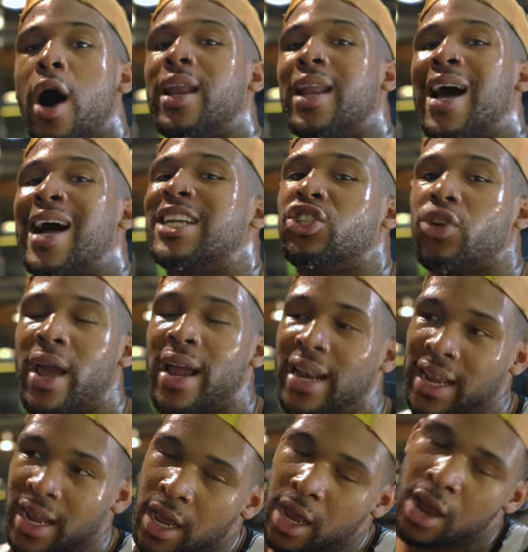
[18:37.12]
online
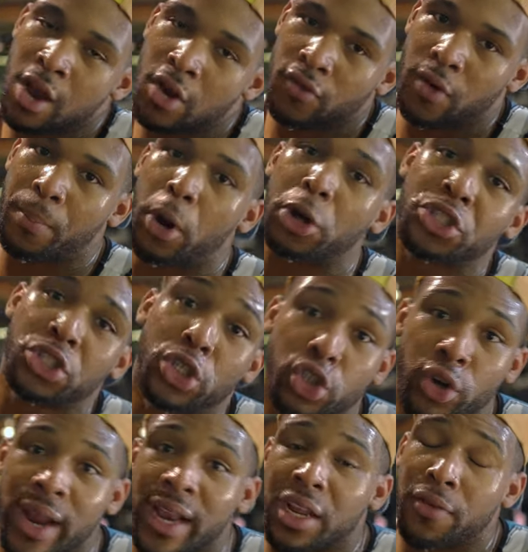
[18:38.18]
training, for personal
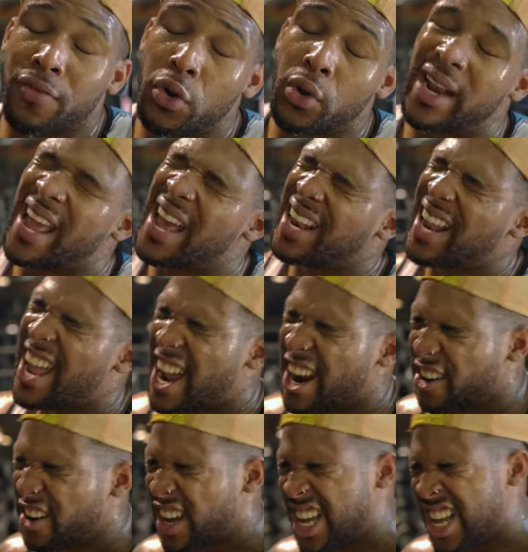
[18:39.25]
training if you're in the LA
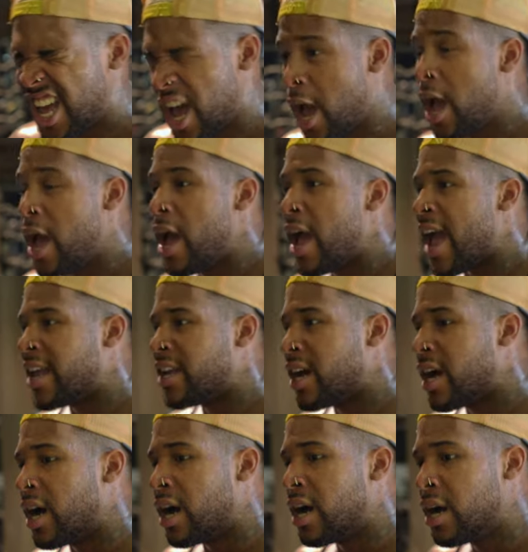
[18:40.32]
area. And
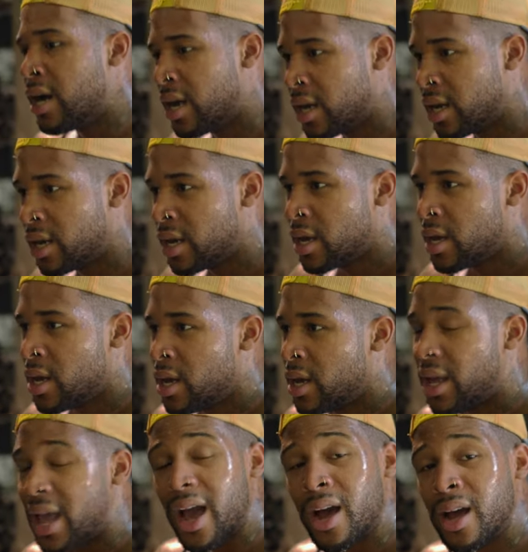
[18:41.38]

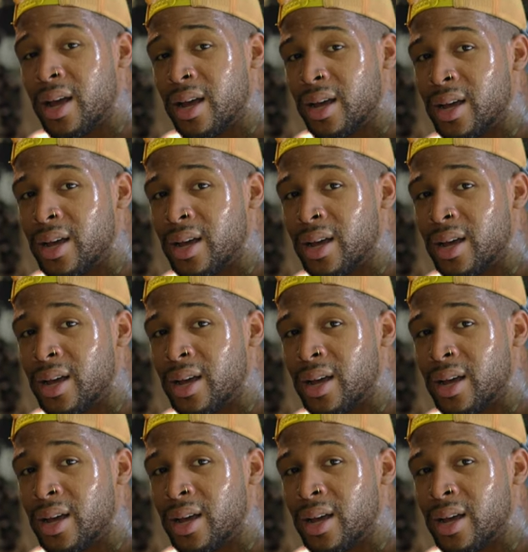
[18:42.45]
yeah,